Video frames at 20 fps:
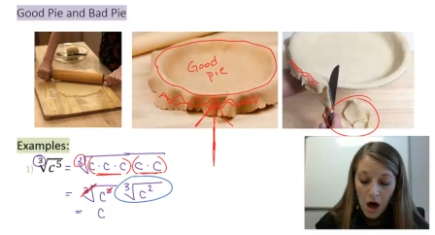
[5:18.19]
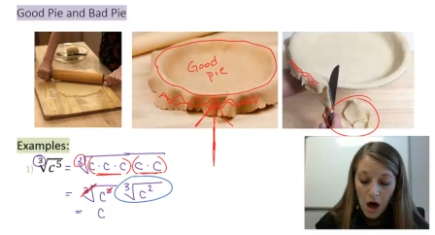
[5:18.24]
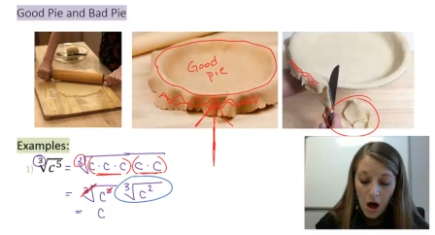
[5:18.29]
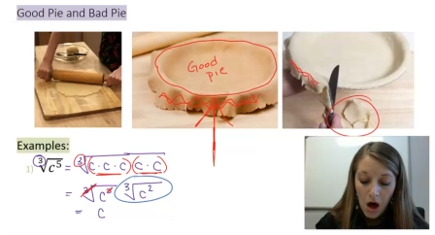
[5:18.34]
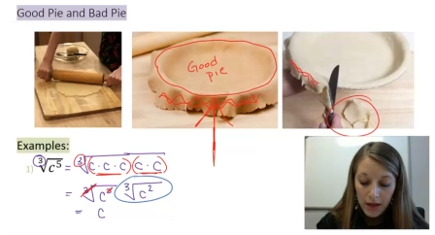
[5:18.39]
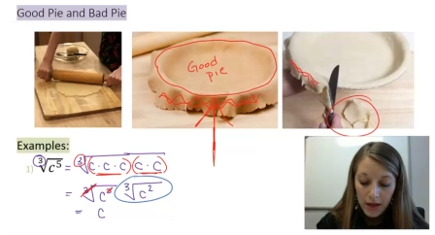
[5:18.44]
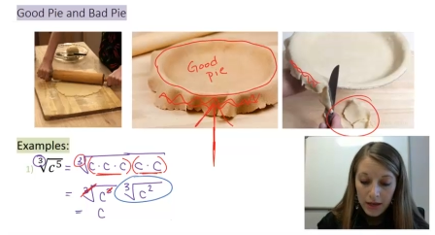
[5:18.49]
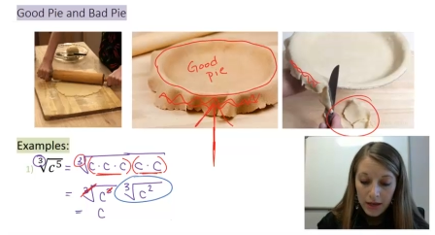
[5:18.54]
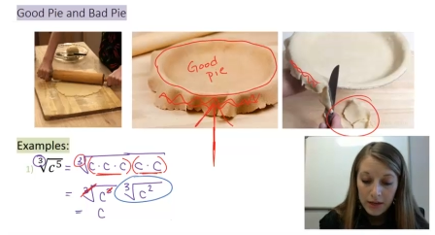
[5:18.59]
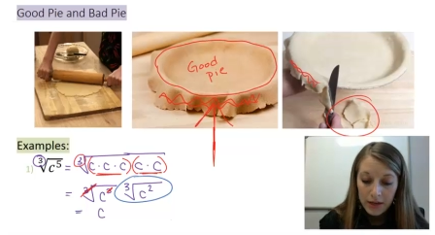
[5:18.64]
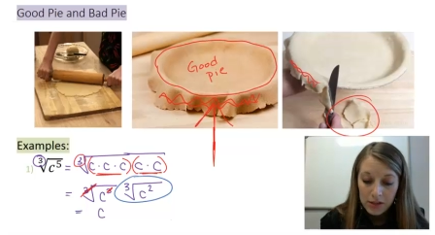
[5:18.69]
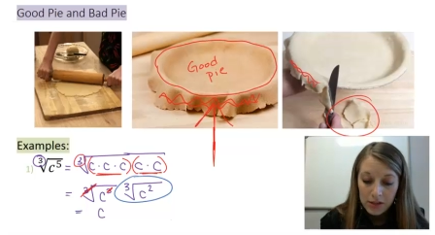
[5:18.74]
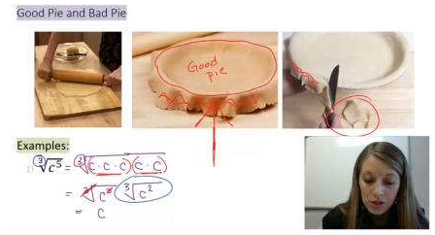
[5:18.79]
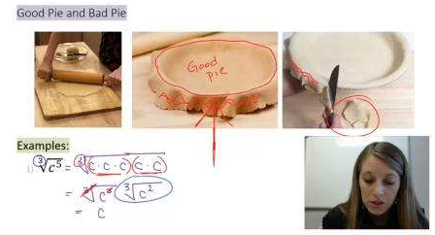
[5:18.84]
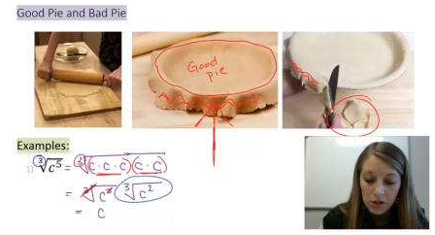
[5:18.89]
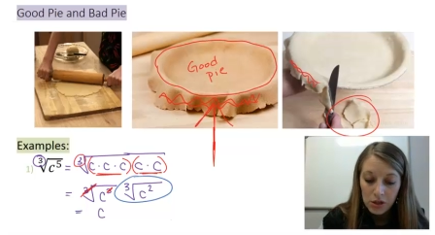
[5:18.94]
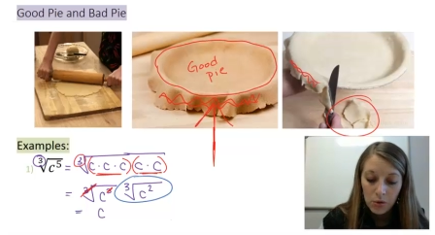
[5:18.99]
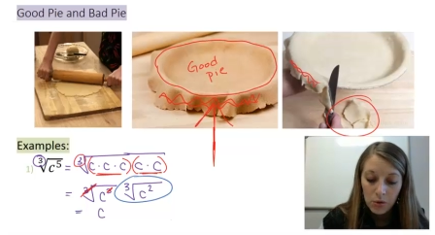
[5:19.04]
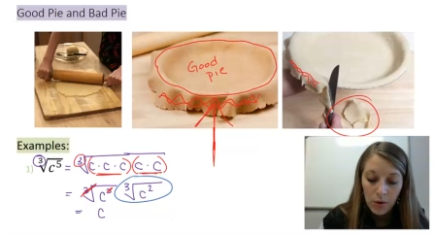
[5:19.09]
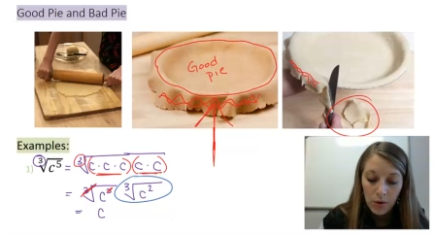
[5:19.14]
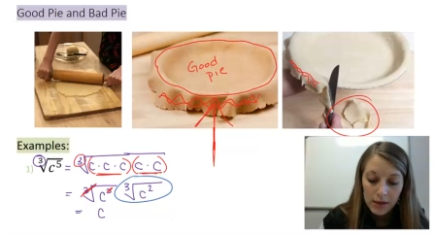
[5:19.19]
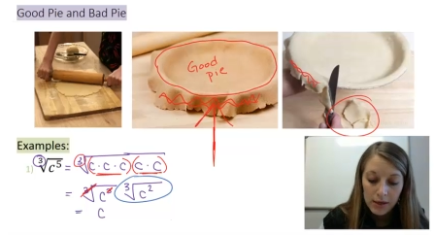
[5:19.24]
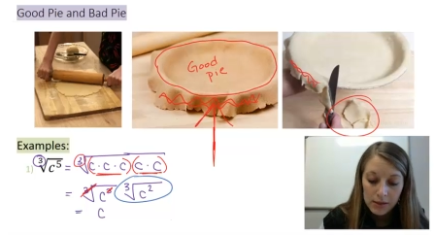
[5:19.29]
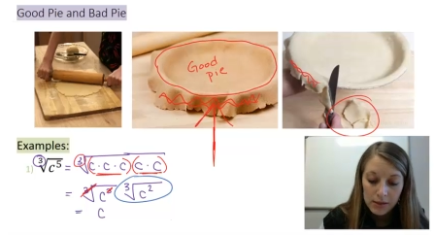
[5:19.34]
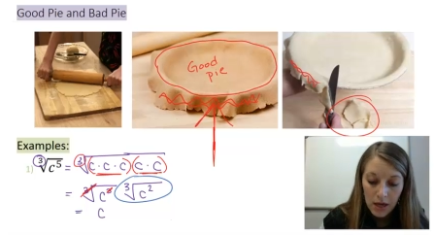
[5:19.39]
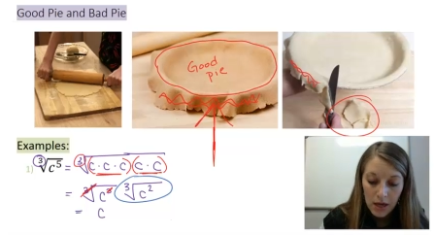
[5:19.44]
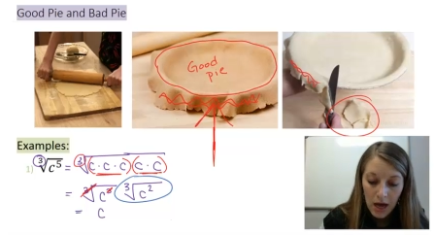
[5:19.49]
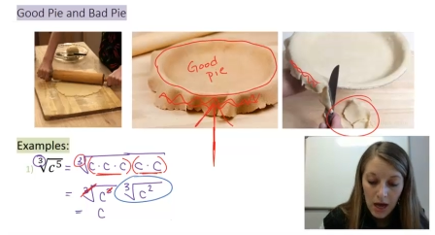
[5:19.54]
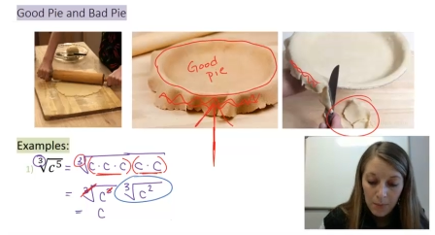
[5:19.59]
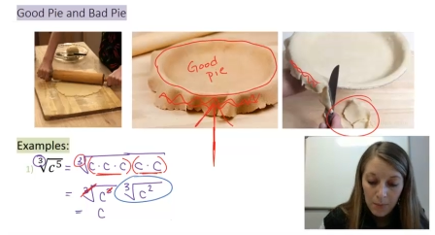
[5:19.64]
All I need to do
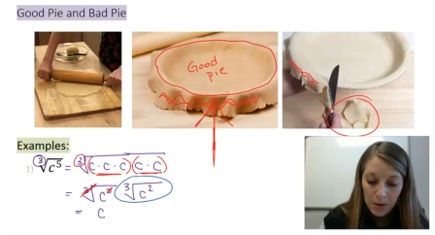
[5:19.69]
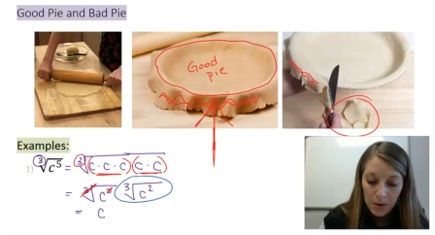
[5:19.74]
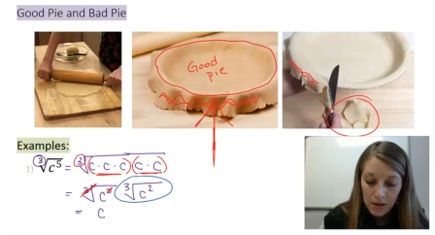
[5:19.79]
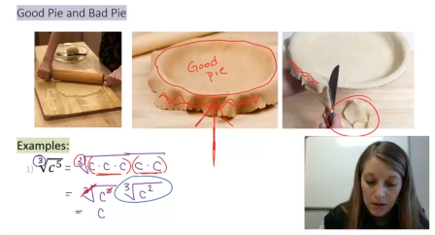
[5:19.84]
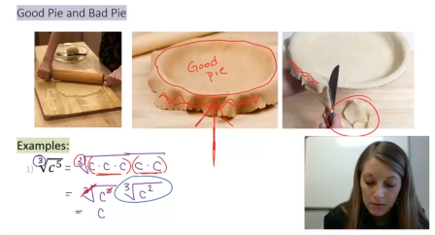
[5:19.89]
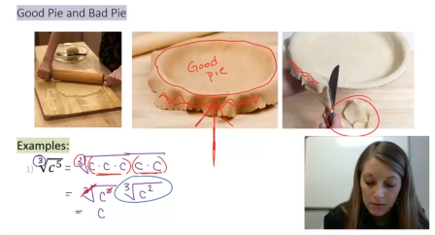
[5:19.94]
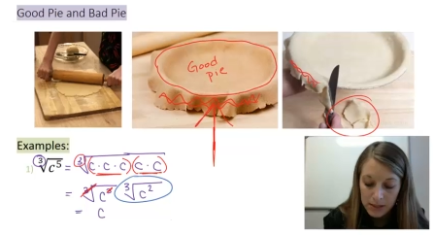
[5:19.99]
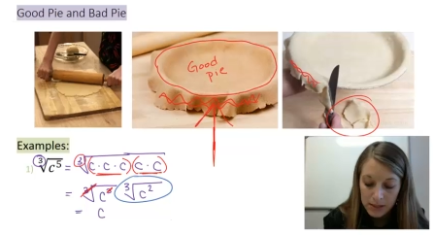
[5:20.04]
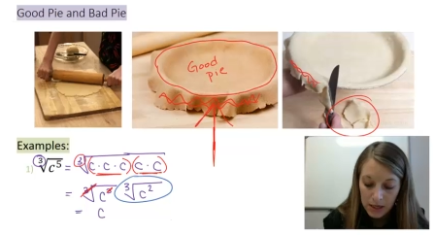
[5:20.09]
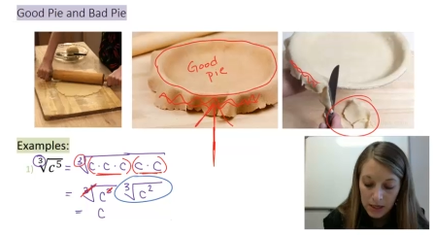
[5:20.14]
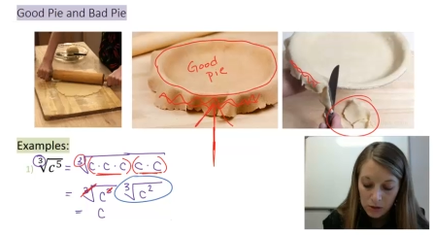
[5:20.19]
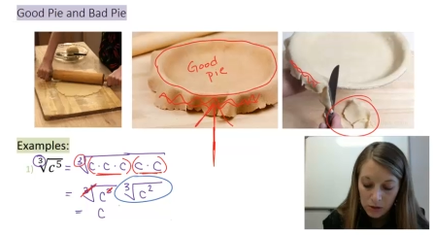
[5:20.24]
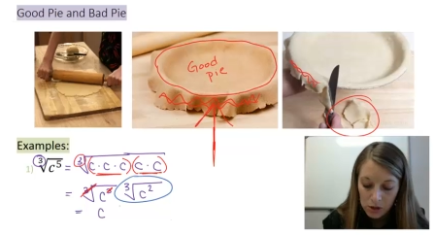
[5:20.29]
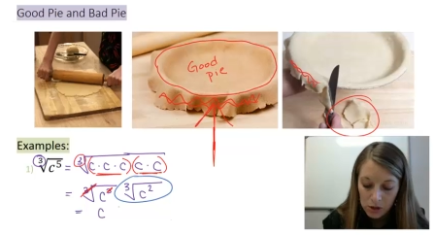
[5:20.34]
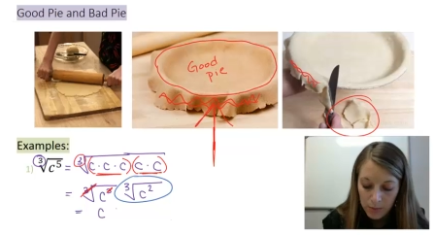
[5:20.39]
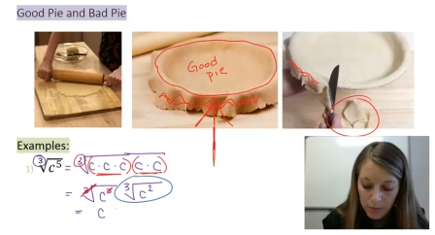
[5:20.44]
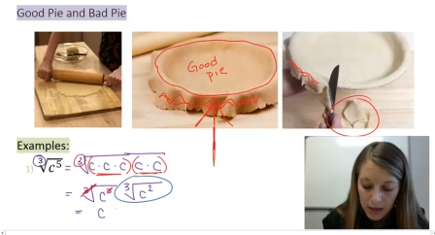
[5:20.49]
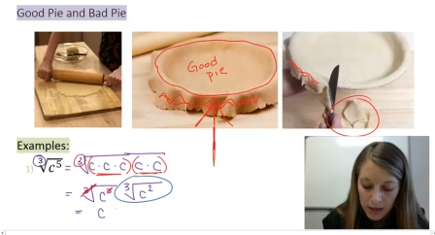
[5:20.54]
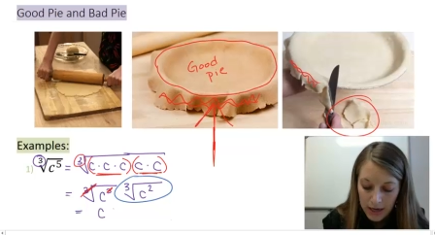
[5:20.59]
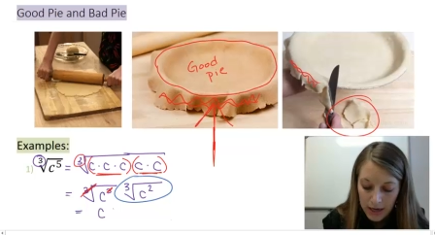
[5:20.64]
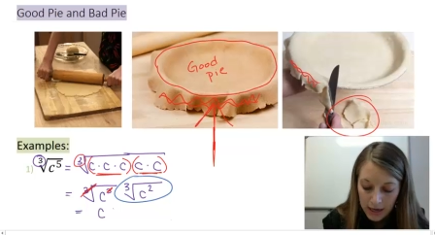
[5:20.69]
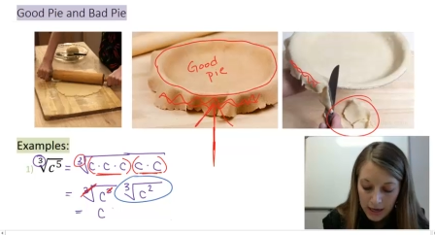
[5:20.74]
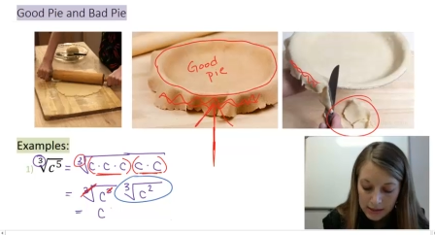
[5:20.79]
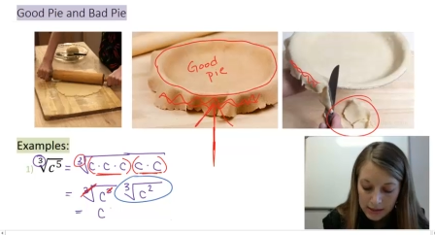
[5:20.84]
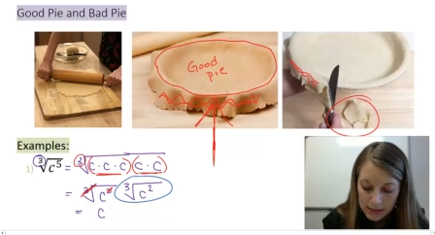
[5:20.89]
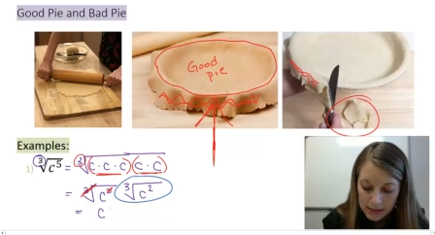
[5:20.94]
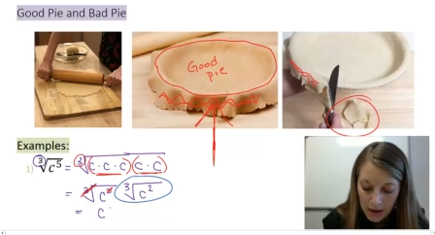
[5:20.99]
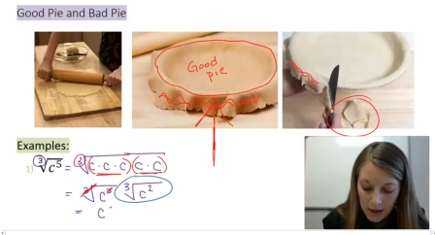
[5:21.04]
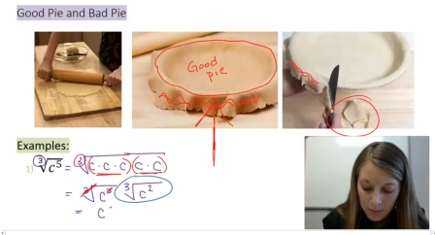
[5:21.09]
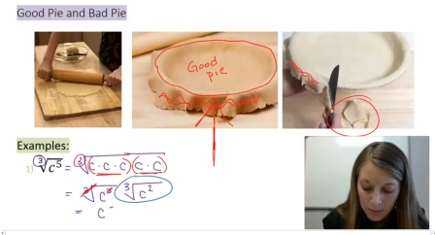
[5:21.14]
is copy them down to my next
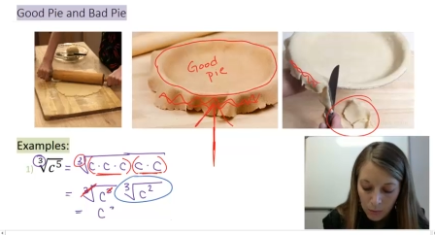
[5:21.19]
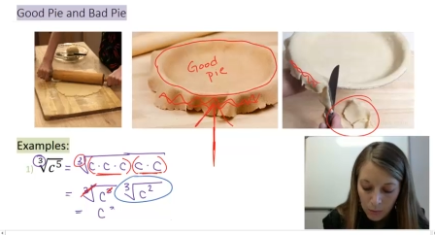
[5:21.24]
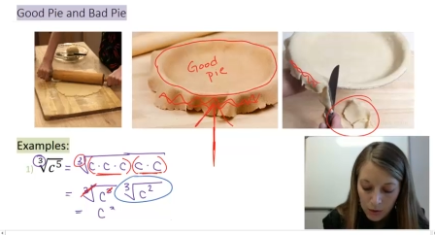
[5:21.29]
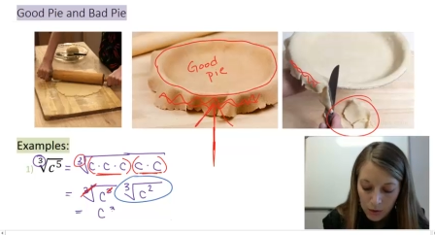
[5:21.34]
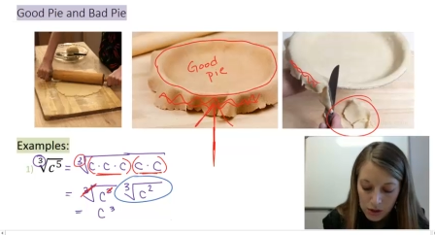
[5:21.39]
step,